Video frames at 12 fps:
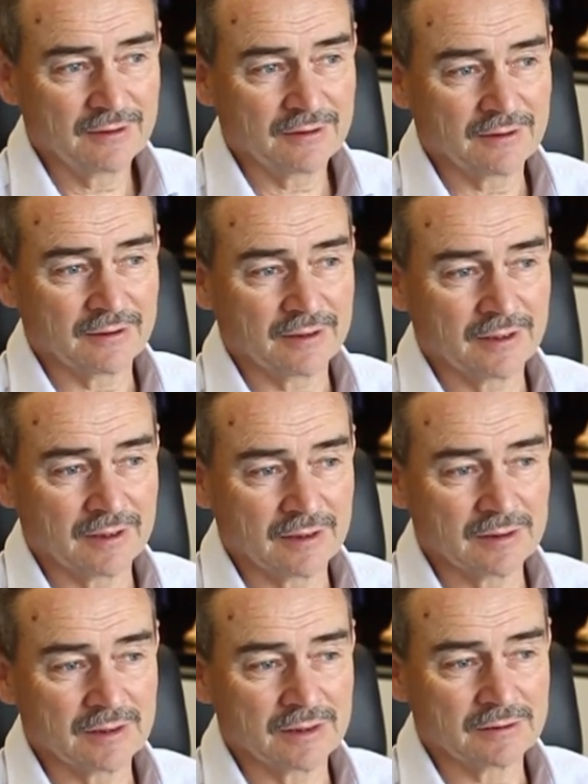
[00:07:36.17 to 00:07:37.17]

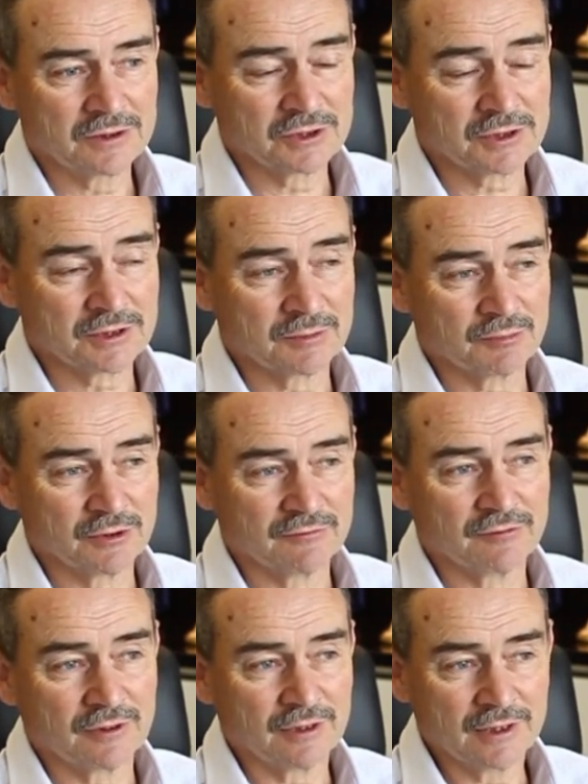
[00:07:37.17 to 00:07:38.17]
to
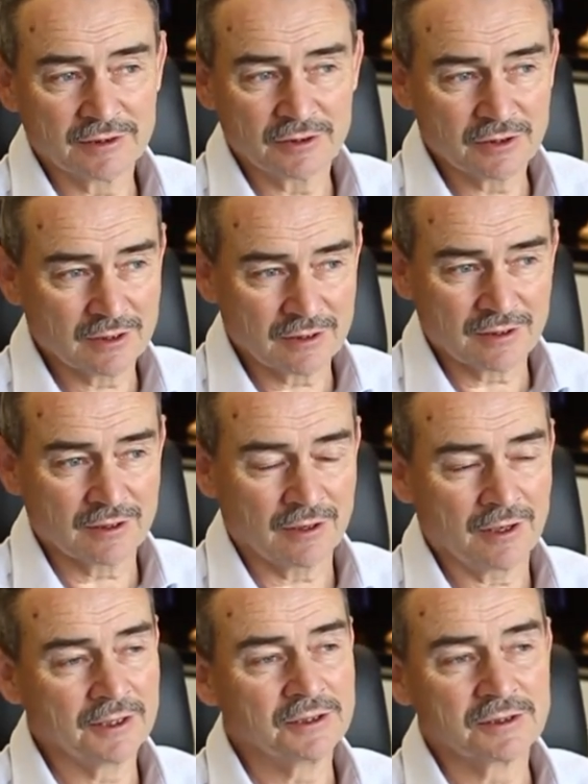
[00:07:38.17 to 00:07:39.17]
provide
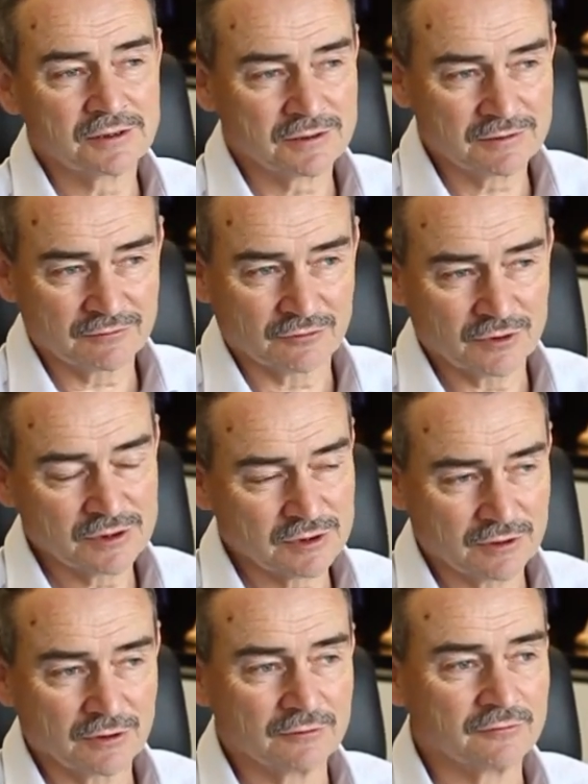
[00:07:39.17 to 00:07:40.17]
guidance for us
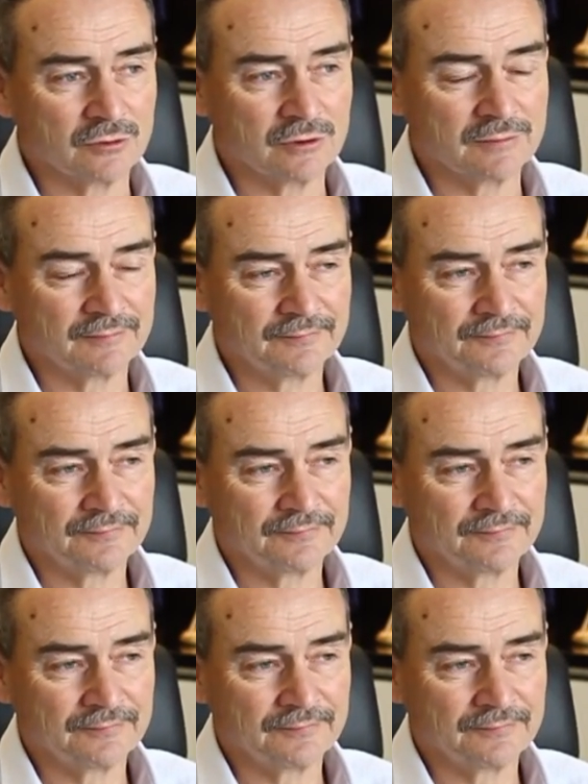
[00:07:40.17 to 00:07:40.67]
to go forward.